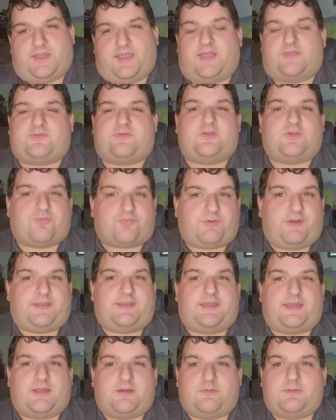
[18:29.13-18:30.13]
as it is
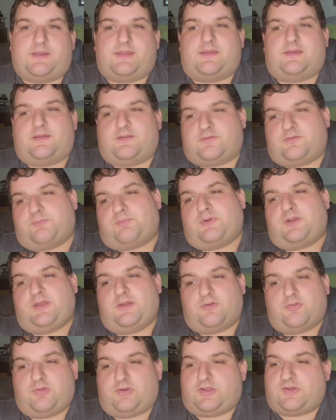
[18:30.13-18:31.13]
right now, it's a pretty
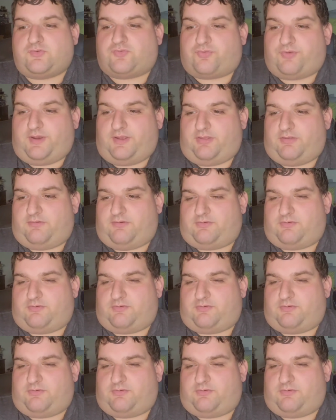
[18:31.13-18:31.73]
good looking trailer.